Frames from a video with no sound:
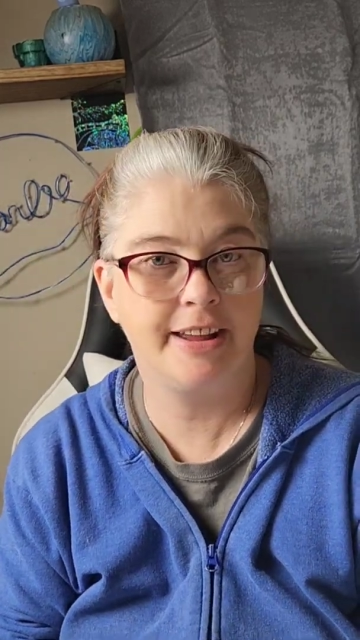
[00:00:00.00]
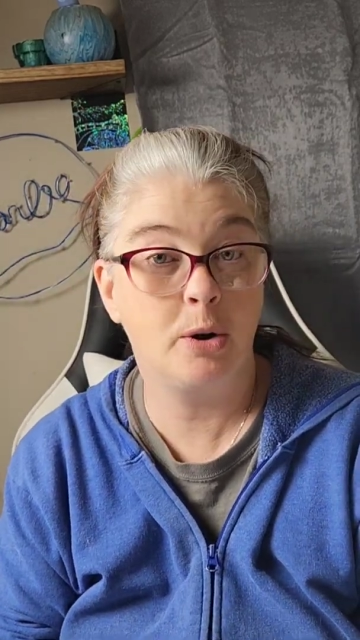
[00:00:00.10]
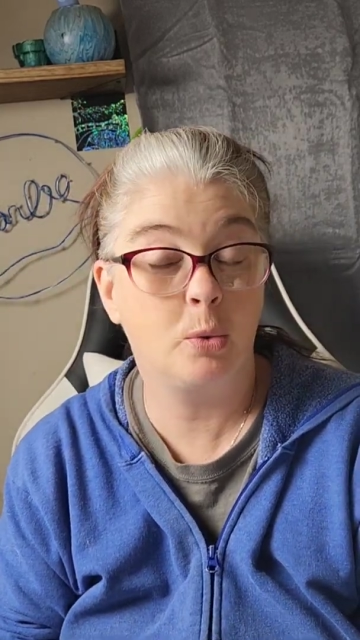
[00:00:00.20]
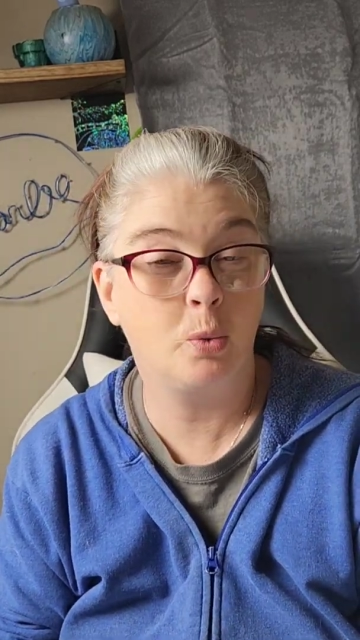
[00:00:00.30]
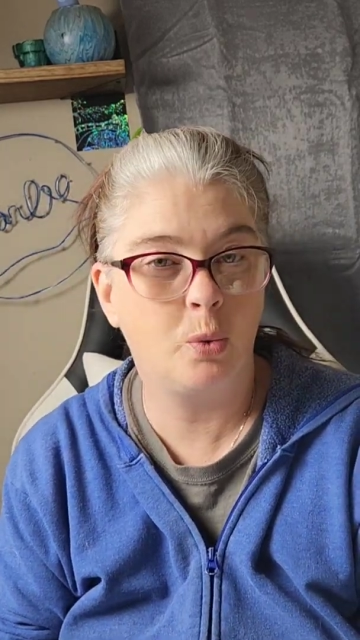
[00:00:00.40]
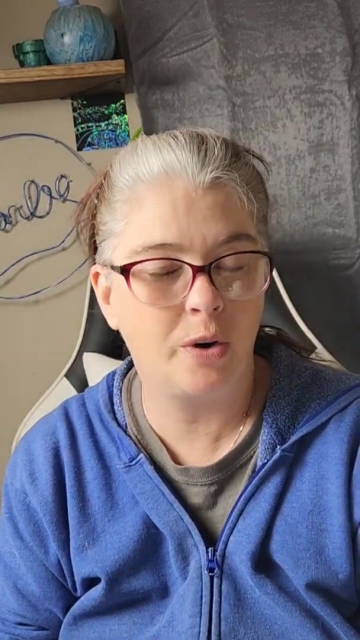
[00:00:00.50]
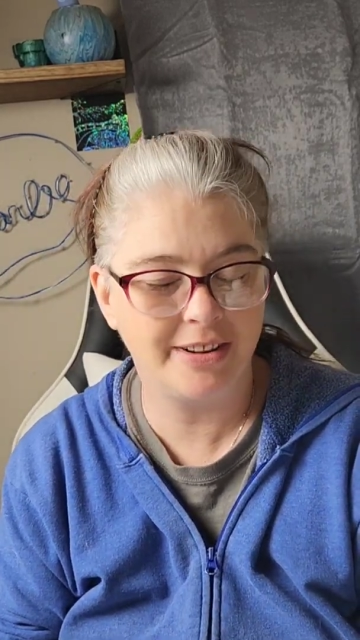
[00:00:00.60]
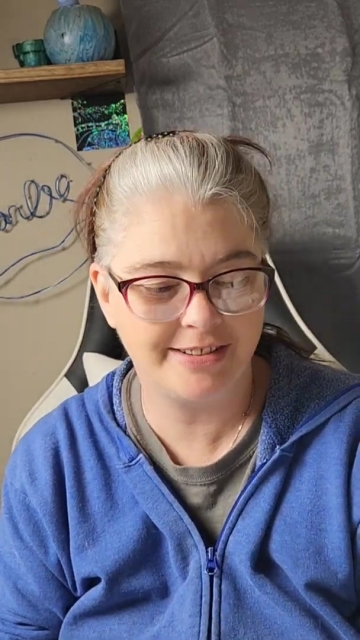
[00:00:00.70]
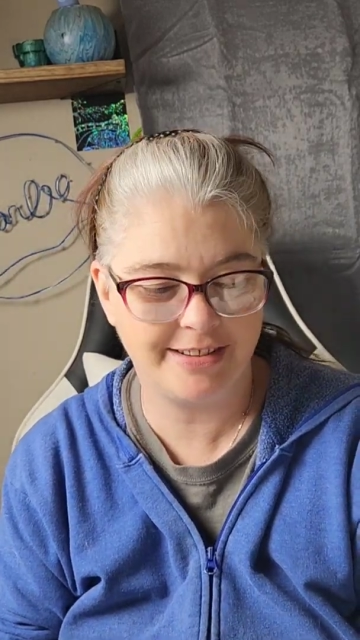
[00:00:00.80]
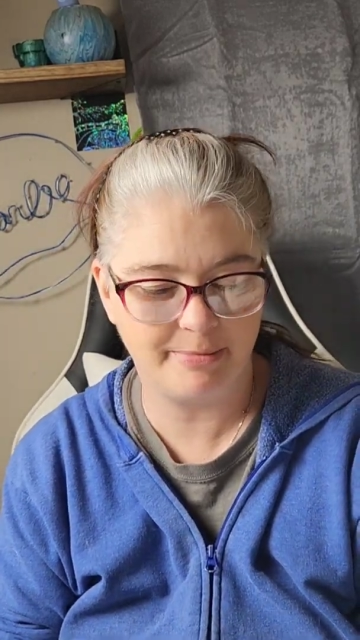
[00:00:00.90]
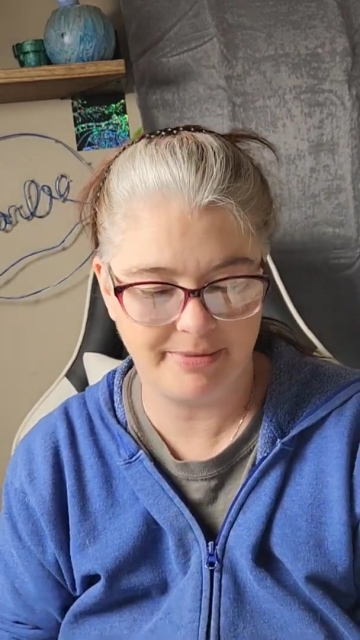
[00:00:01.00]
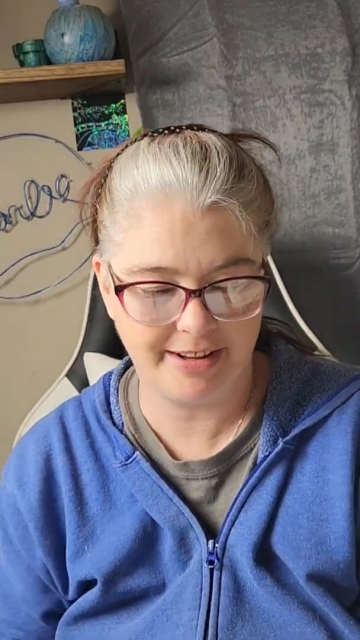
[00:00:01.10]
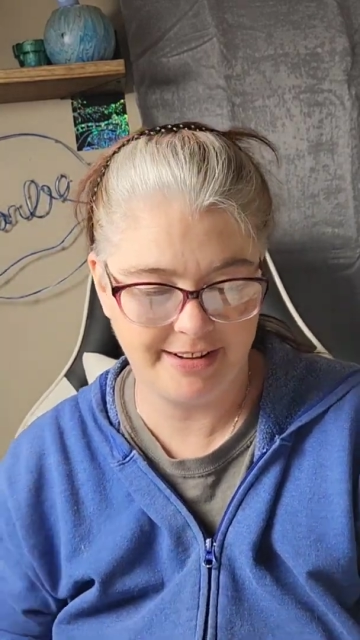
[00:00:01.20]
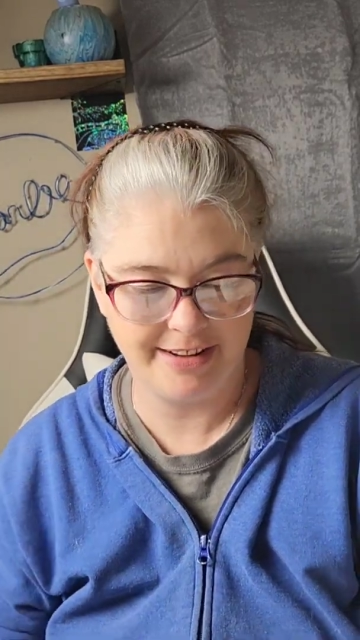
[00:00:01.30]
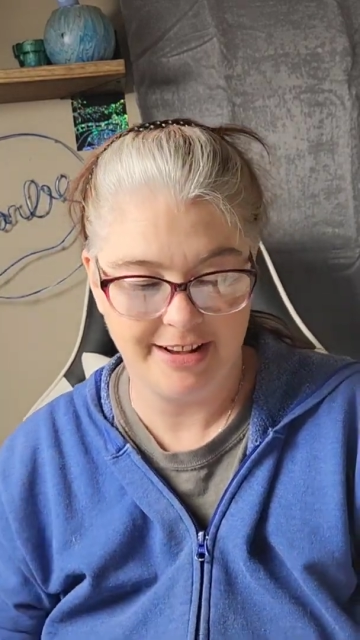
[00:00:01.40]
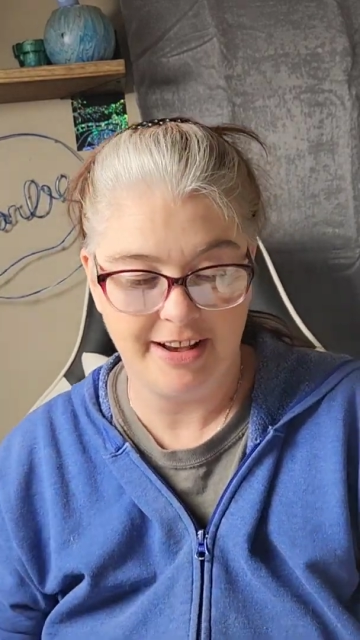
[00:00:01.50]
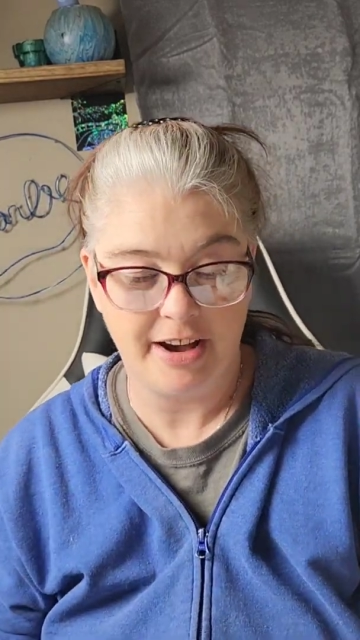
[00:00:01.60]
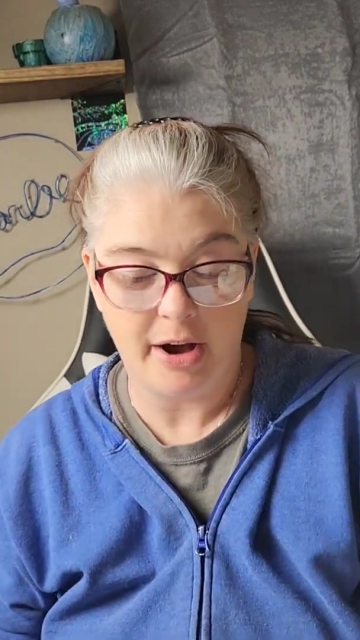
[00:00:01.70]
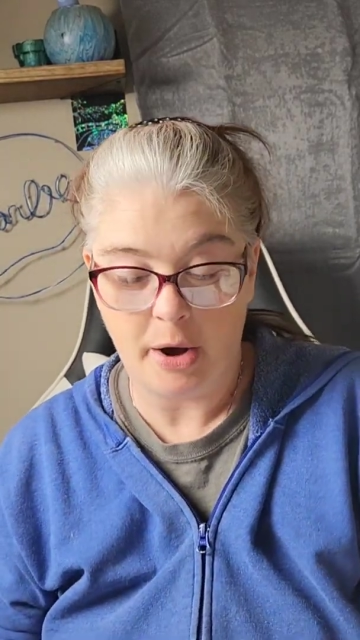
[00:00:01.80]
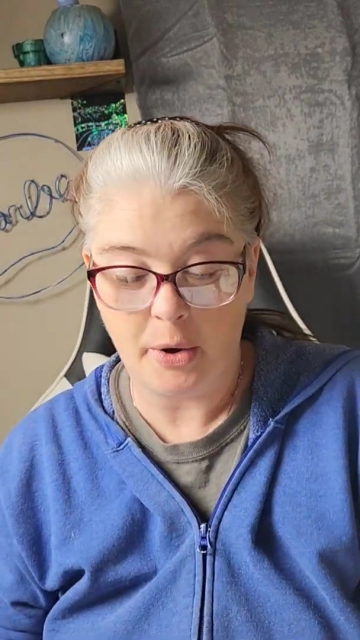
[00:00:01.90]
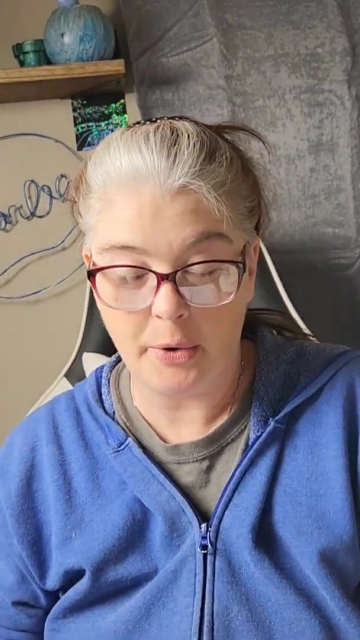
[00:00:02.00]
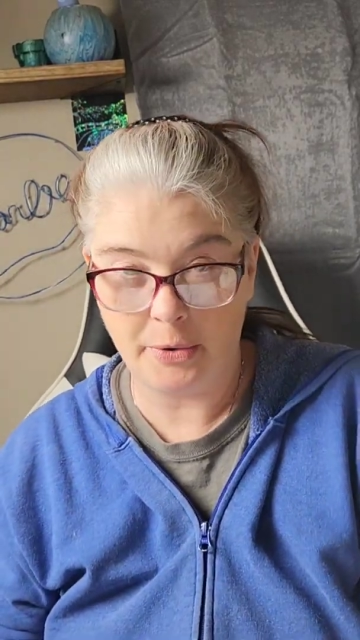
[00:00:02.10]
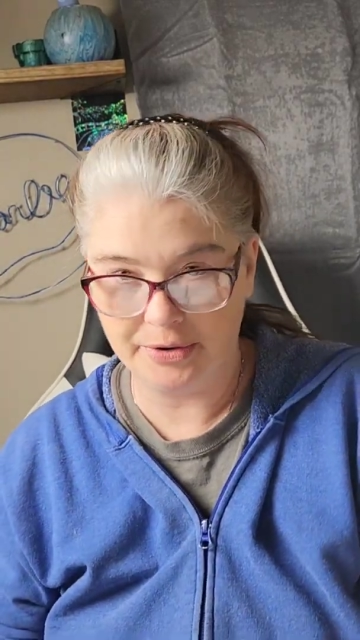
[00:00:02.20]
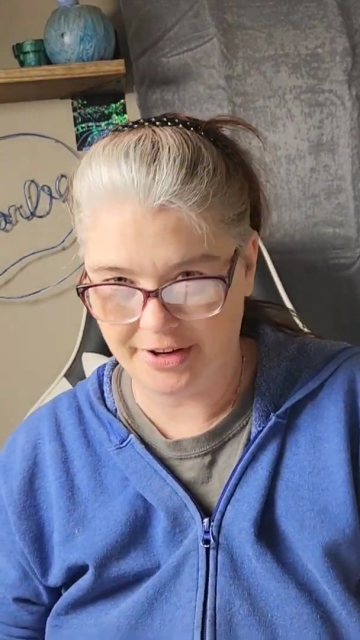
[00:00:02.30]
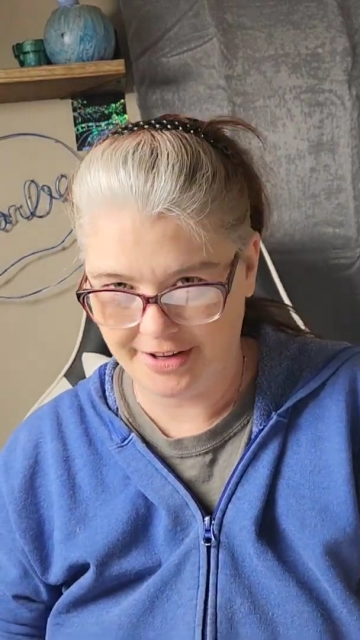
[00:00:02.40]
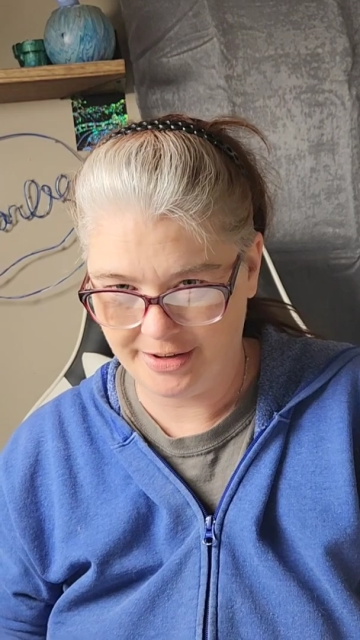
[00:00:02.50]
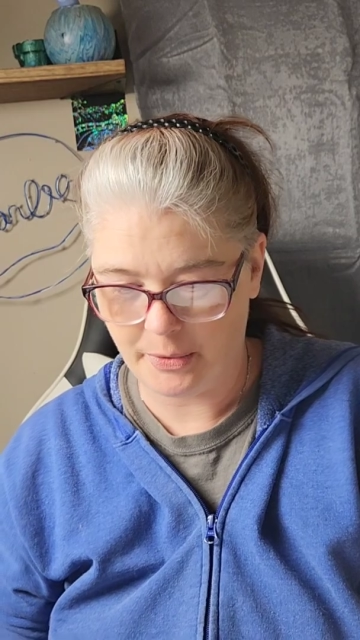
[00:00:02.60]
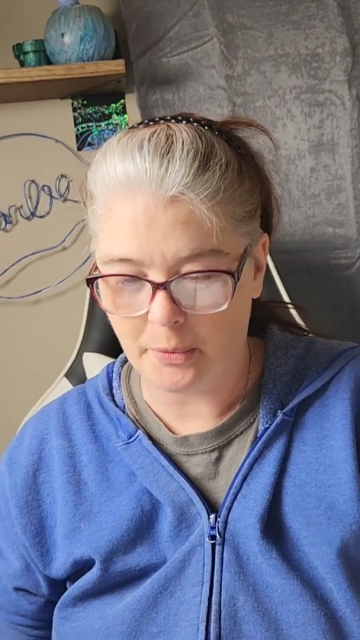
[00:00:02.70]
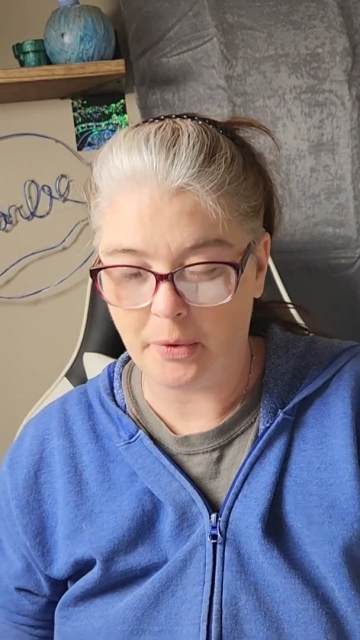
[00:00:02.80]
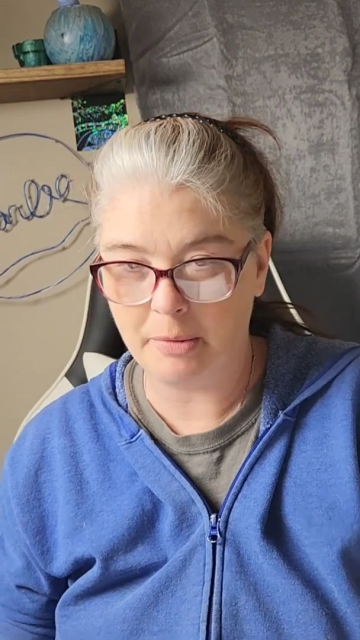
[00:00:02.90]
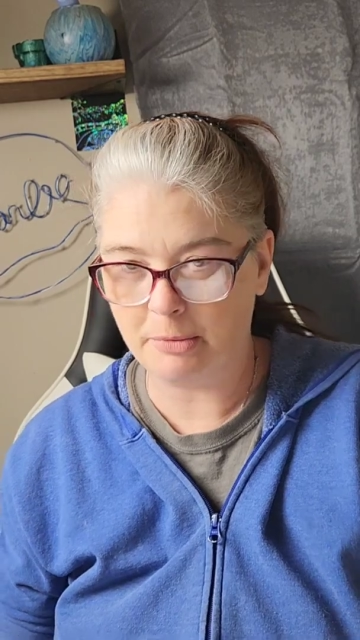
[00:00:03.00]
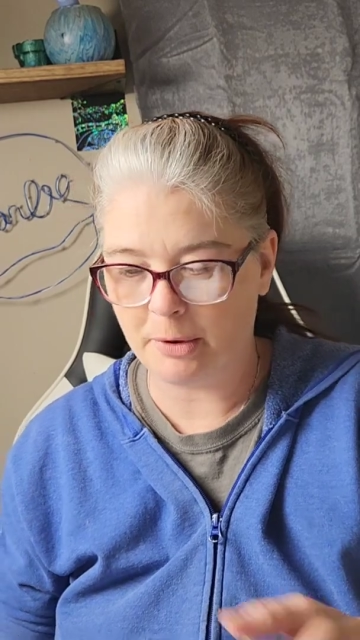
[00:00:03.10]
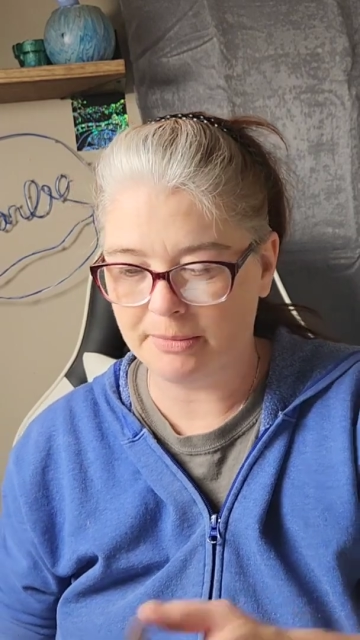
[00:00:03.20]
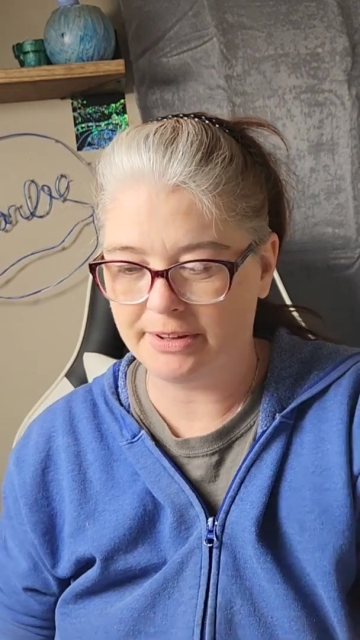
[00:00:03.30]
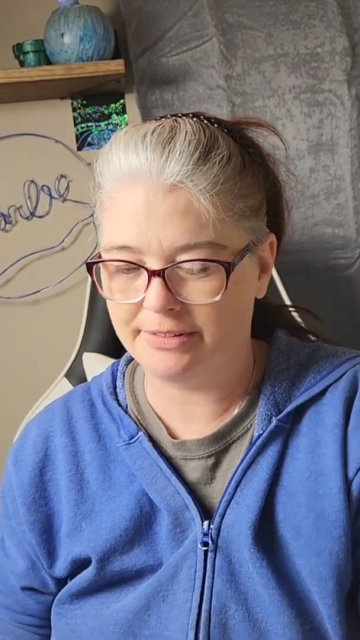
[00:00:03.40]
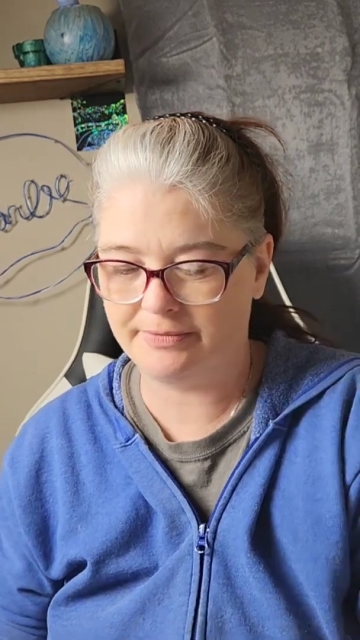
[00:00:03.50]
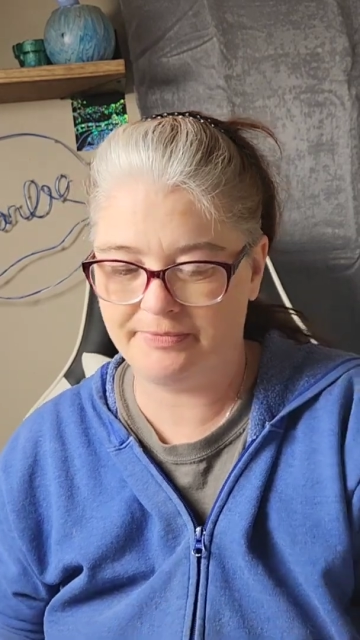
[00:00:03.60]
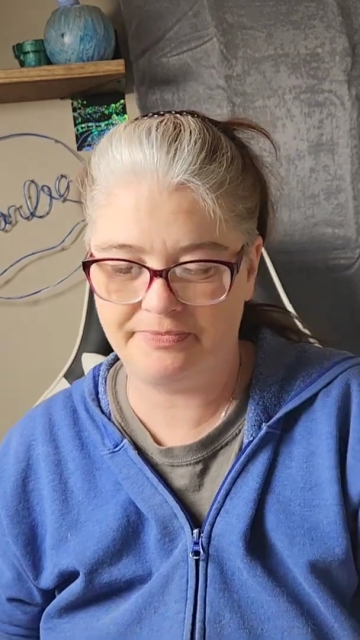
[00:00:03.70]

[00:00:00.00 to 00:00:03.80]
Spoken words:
There was something. Hold on one moment.